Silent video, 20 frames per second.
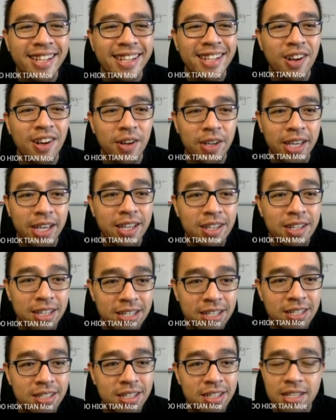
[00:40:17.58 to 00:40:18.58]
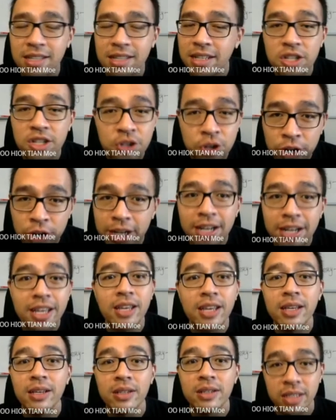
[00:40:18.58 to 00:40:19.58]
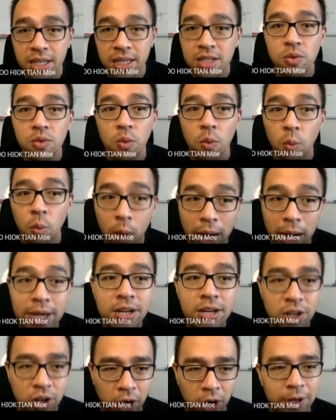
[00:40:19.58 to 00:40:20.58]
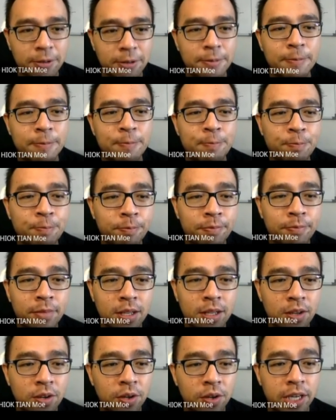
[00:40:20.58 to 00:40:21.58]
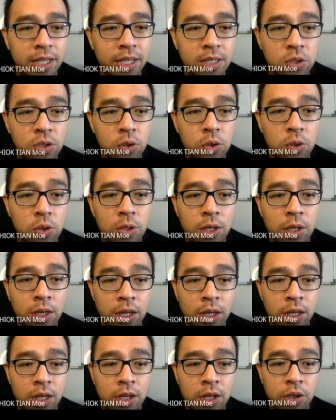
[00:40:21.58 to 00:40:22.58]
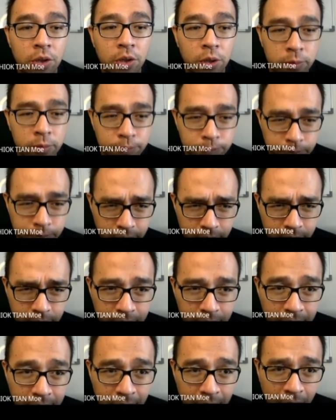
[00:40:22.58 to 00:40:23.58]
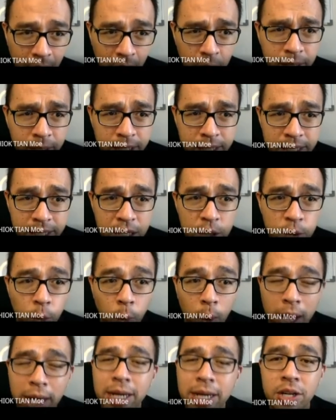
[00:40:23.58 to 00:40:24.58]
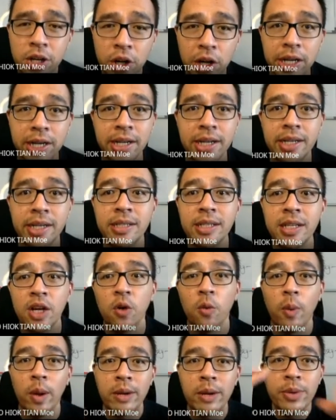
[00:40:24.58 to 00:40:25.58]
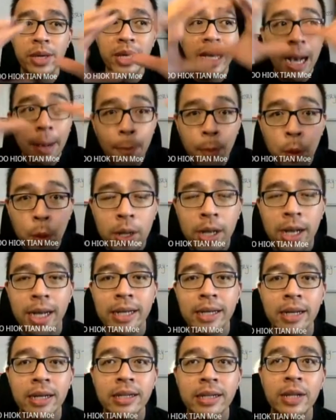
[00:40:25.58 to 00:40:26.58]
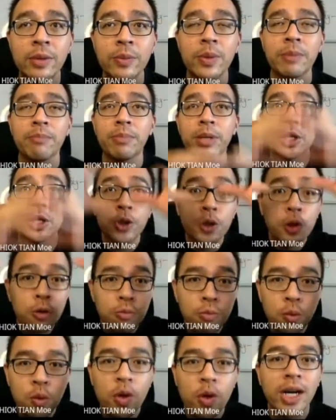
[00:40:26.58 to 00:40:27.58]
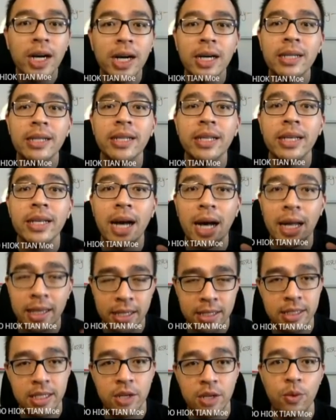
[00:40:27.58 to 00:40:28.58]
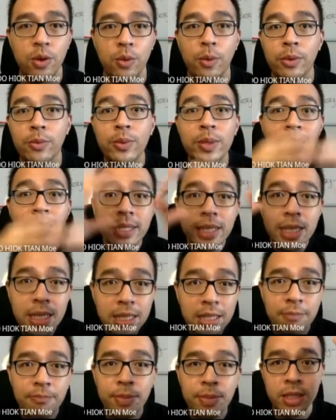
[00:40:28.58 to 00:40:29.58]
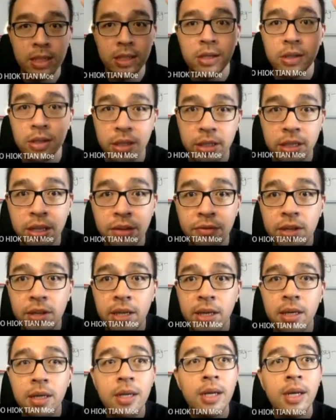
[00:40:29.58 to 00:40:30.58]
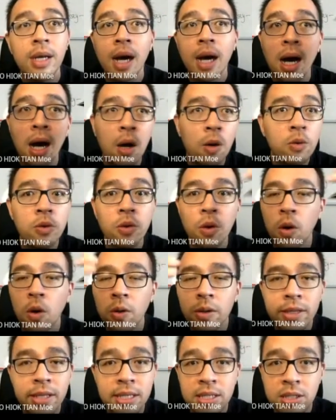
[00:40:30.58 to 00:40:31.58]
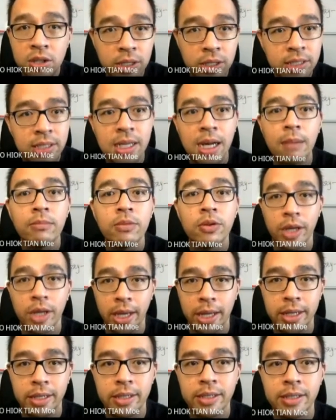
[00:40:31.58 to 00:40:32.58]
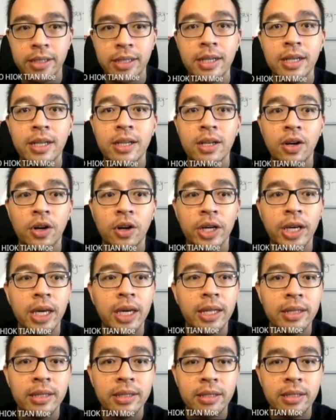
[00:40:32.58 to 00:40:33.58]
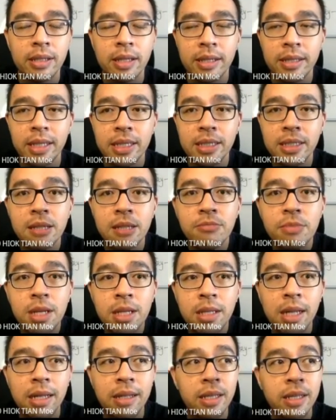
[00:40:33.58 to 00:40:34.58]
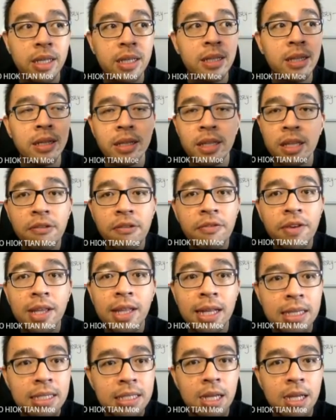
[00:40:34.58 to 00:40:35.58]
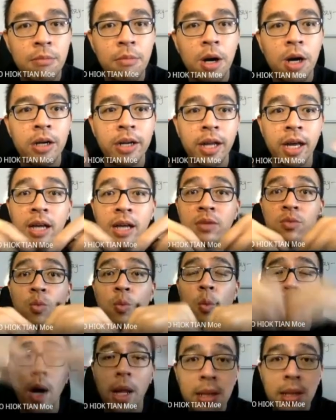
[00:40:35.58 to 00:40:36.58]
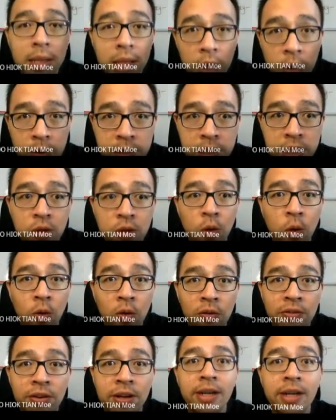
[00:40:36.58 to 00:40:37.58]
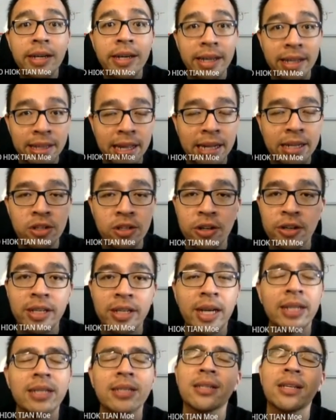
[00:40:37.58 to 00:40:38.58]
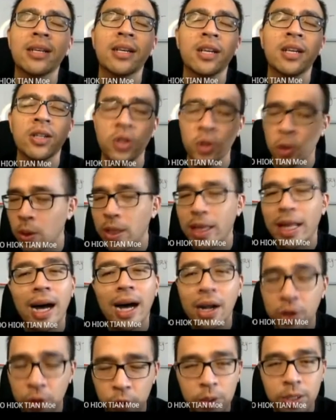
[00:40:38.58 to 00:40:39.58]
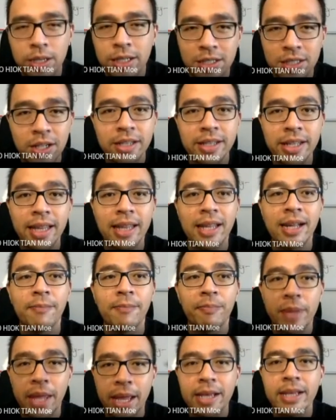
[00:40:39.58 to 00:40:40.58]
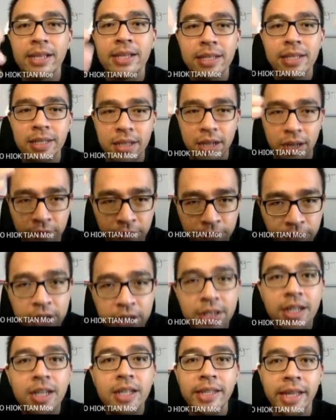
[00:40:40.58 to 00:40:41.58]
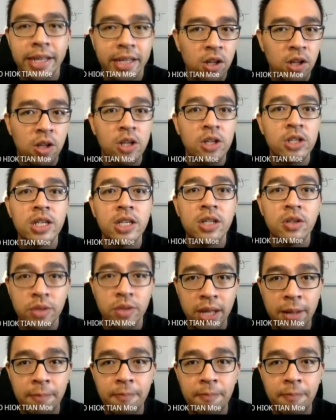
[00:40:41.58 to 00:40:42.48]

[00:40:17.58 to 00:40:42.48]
Okay, it's just literally just one dot. Okay, so how does this one dot, when we gabungkan, then we bentuk muka di atas TV. When we see the picture on the TV, how do all these dots come together? Okay, does it mean that in the TV last time there are 1,000 over electron guns? No, it's not that. There is a further technology to that.